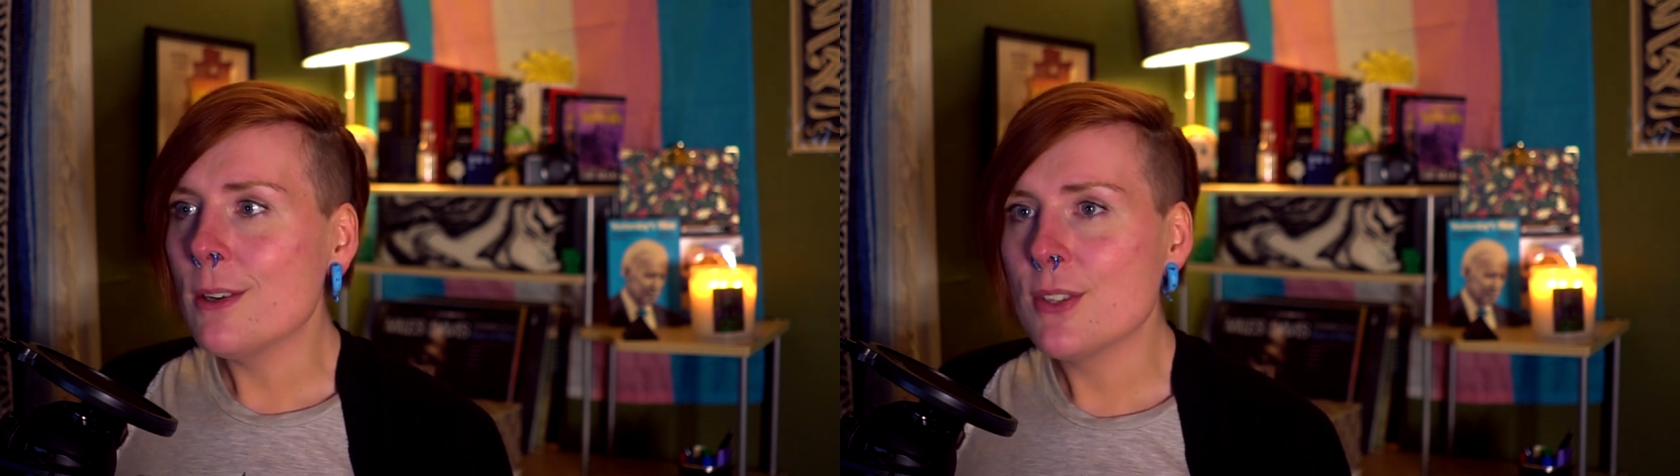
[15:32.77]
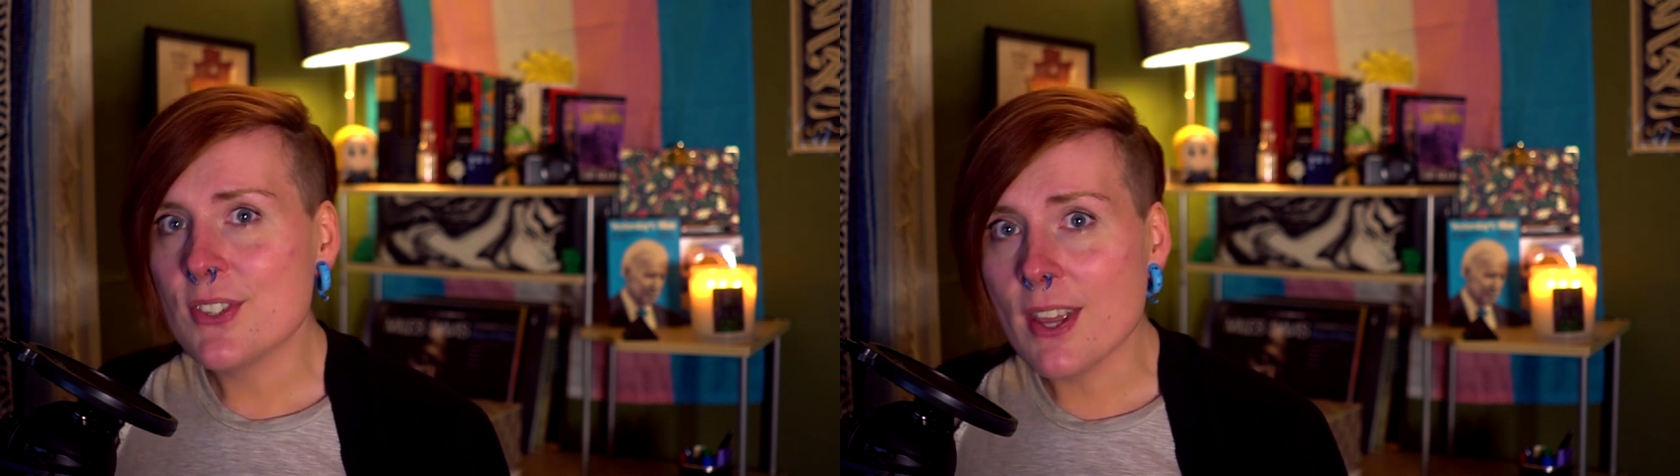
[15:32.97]

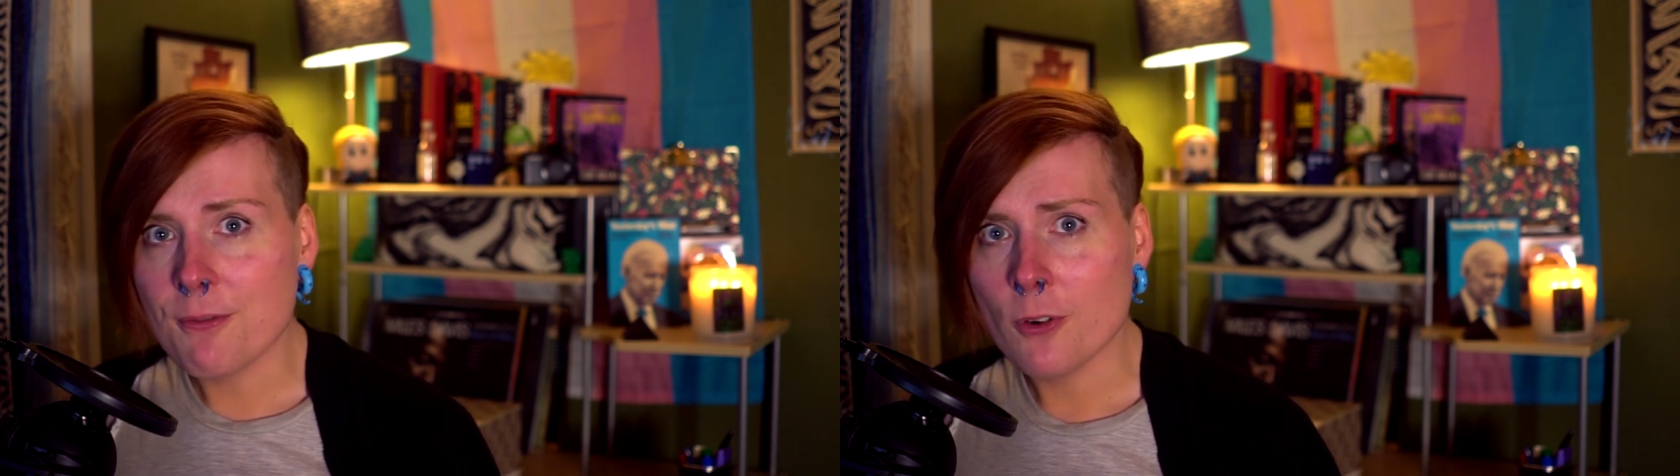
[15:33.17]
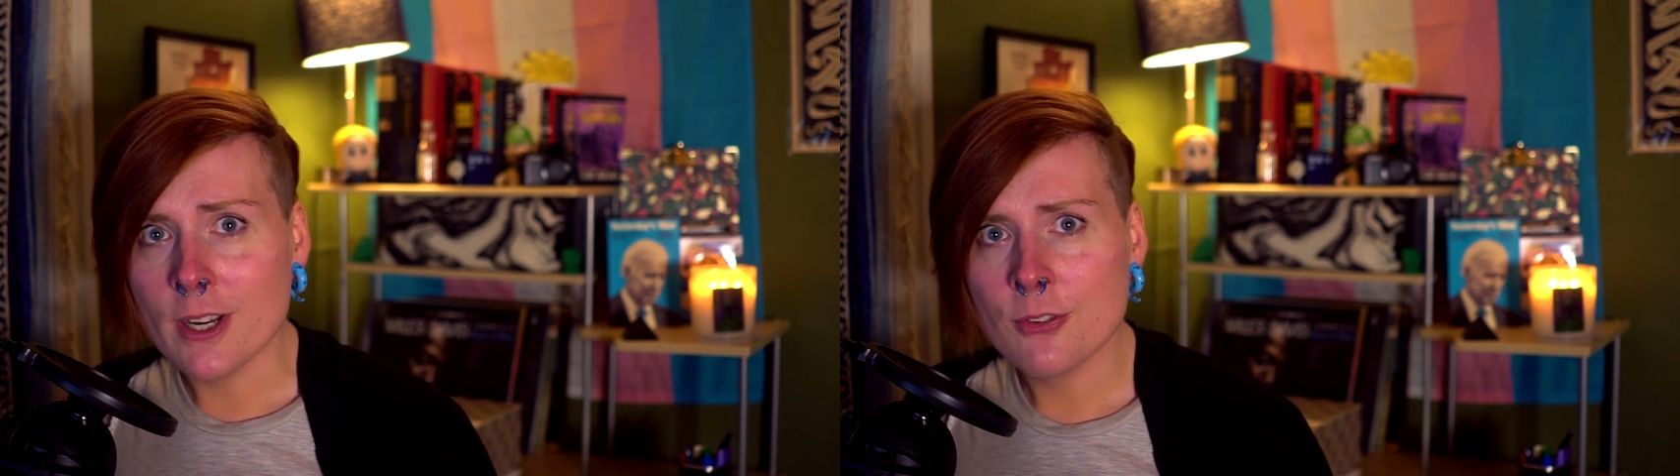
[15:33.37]
they're
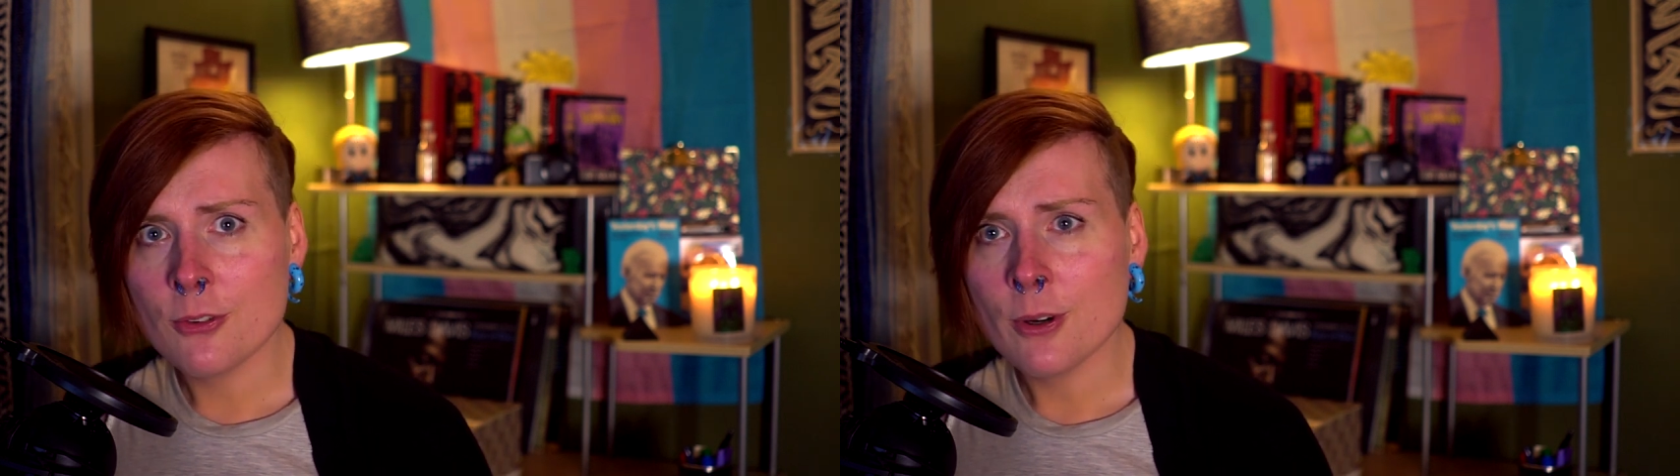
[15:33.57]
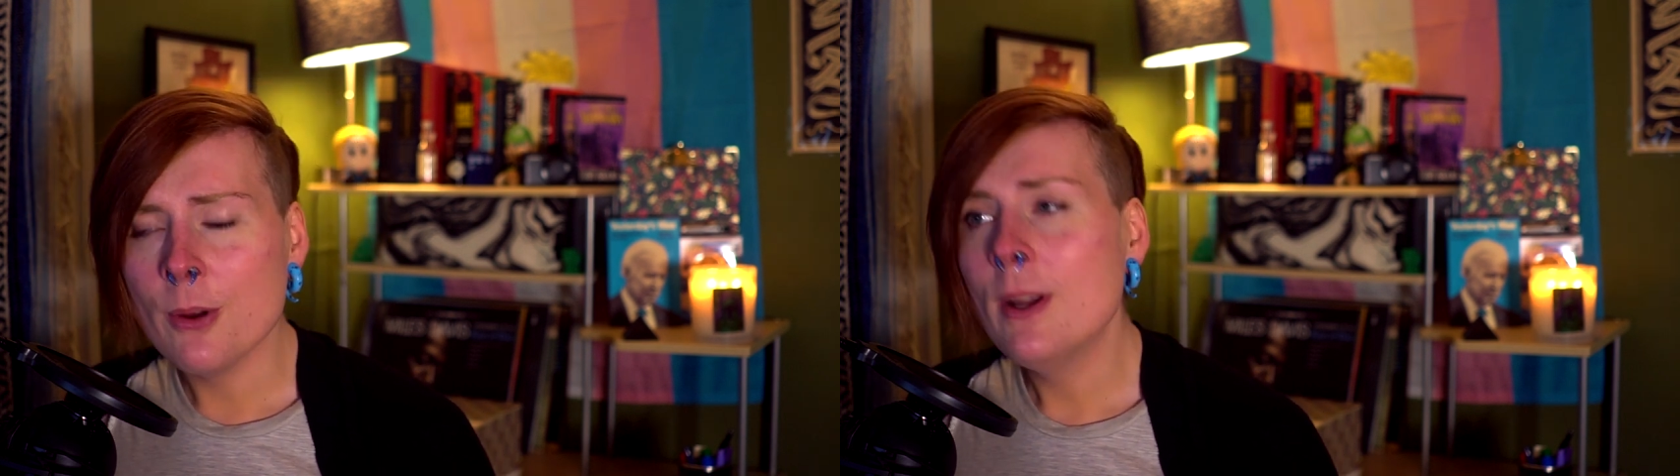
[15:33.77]
suffering
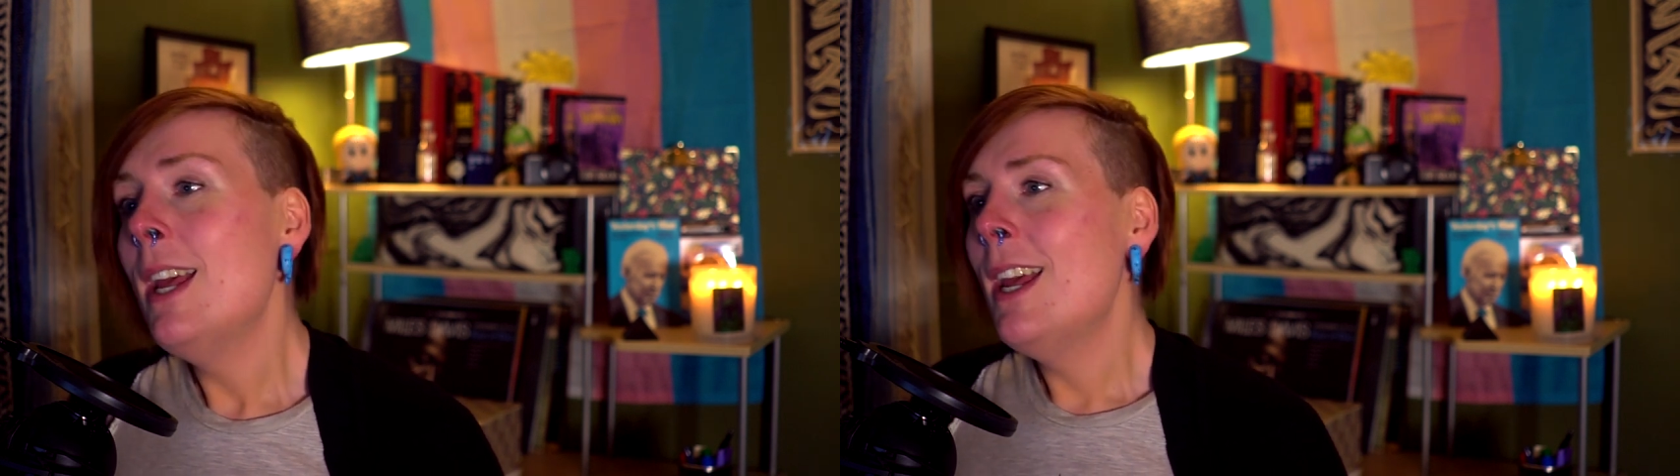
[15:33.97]
through.